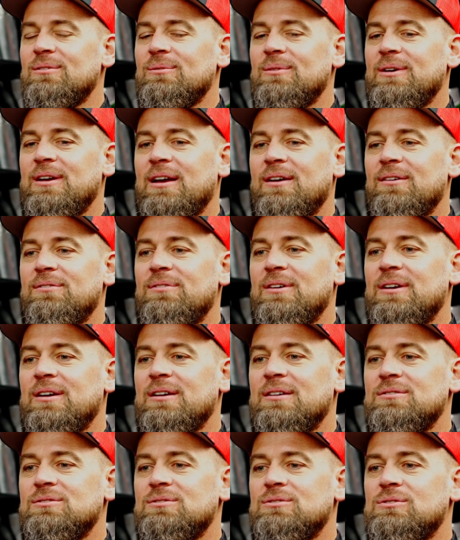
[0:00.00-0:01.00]
We have
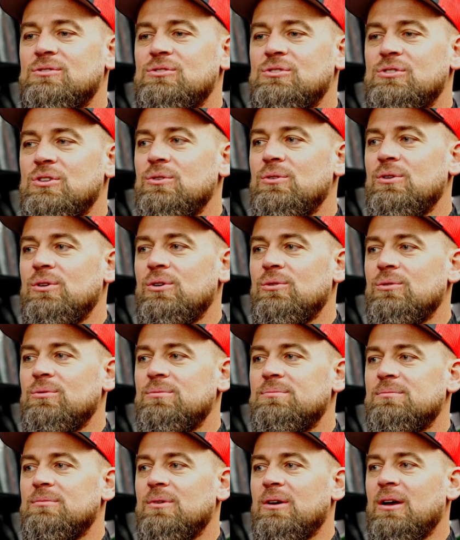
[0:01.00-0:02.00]
2 new
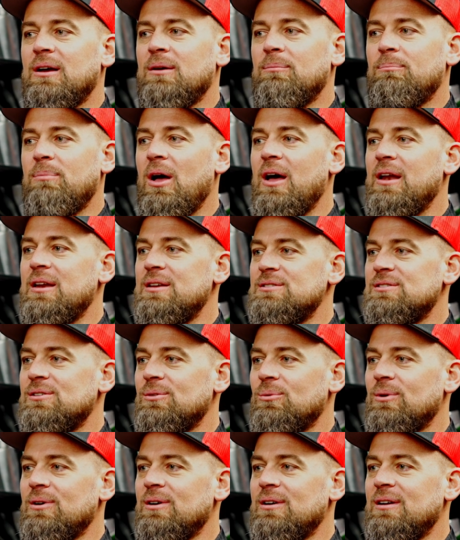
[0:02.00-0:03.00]
bodies that
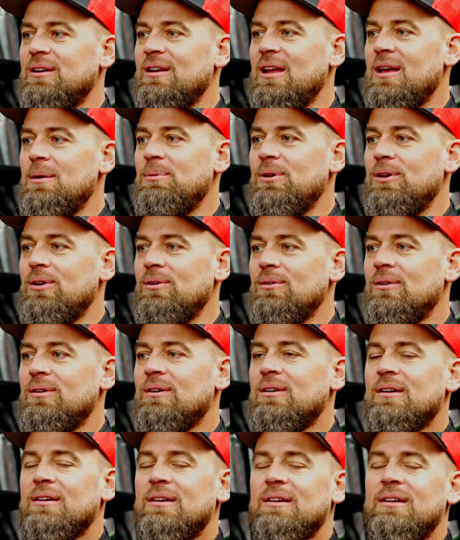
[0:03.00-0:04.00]
we're going to debut,
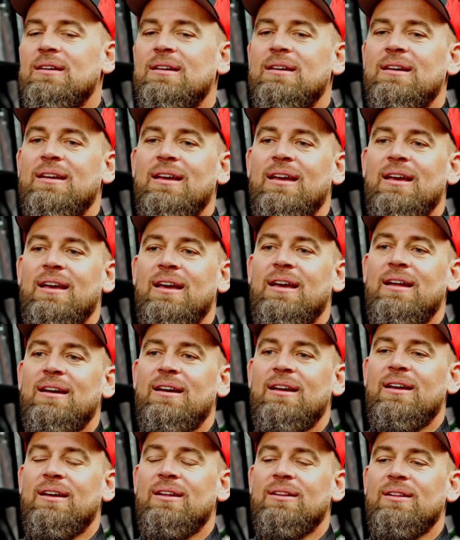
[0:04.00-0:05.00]
and
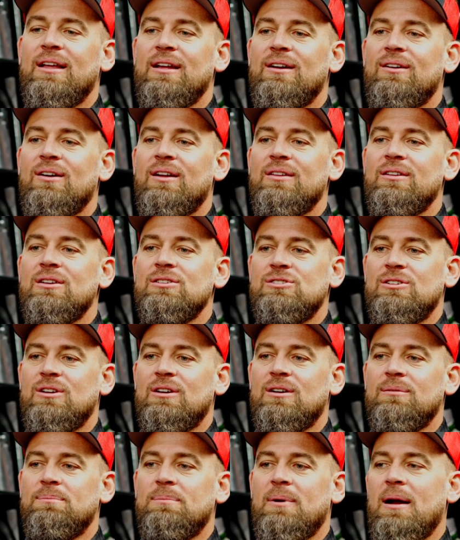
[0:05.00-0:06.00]
later on this
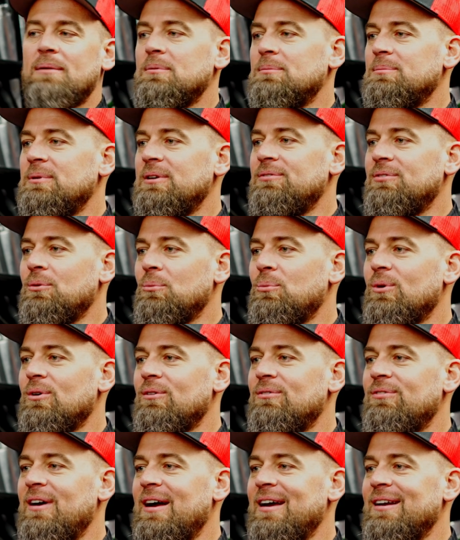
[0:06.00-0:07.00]
year, probably for World
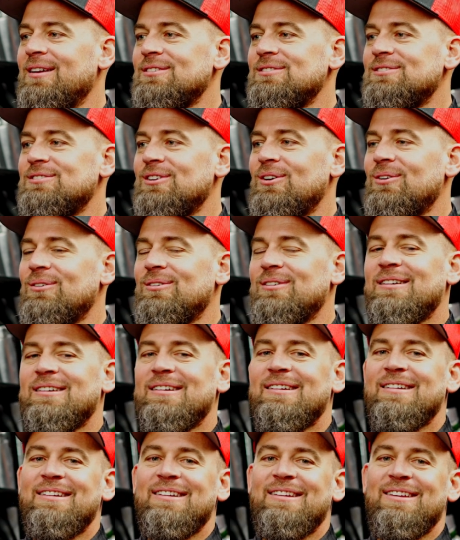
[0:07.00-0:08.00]
Finals. So,
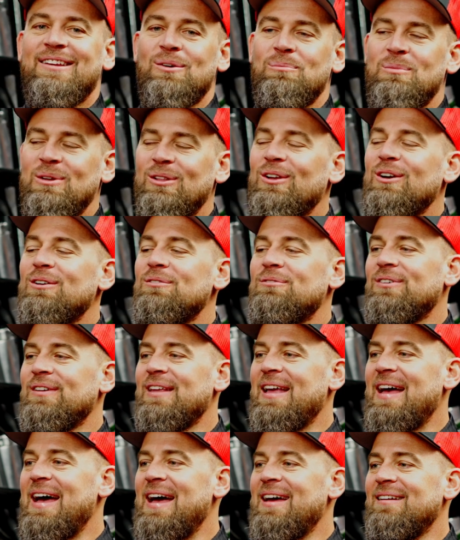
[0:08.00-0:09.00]
you know, be looking for
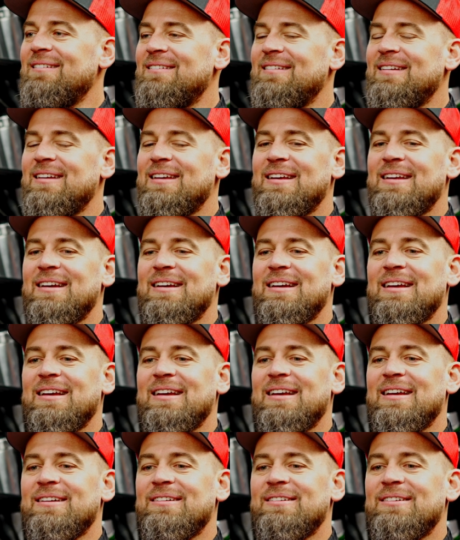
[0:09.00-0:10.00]
that. And
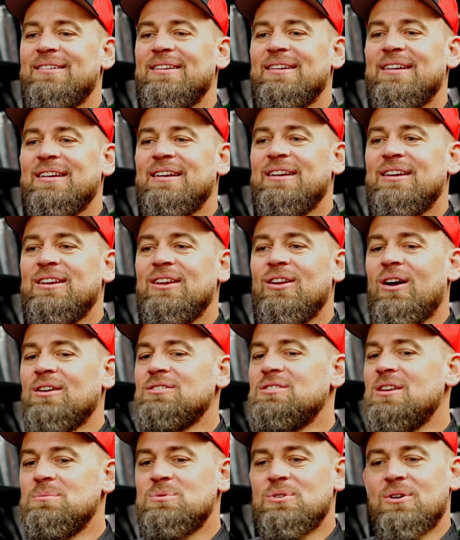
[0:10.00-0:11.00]
our
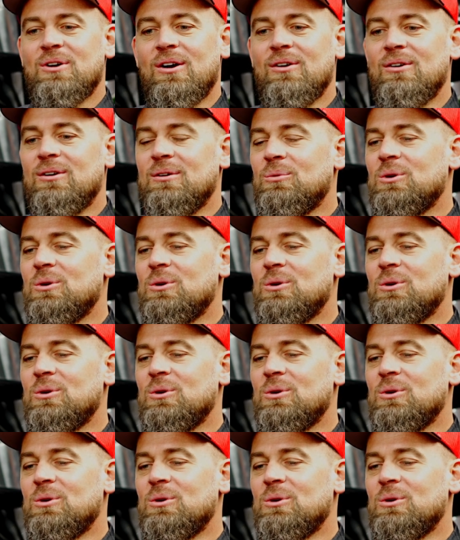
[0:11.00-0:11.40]
team's growing.